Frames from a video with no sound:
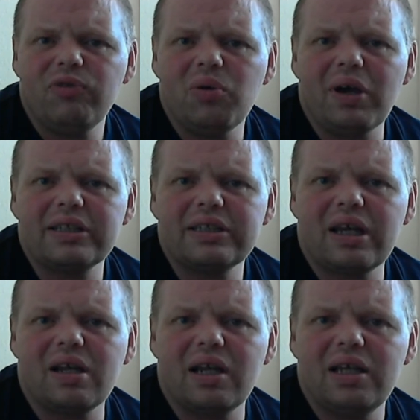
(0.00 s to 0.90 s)

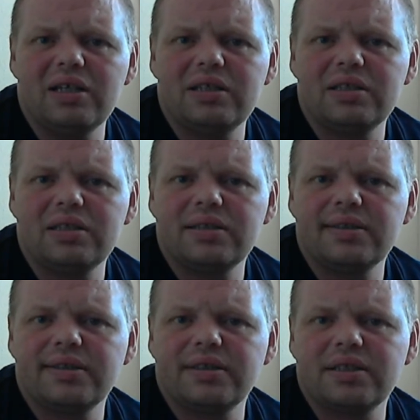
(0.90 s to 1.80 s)
accidentally,
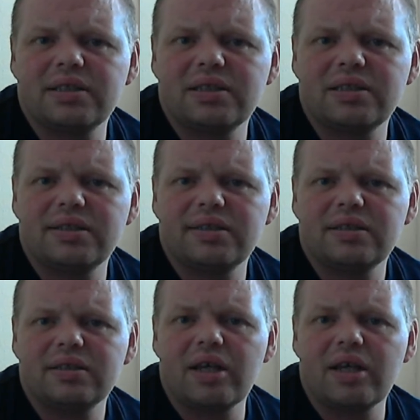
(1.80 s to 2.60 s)
this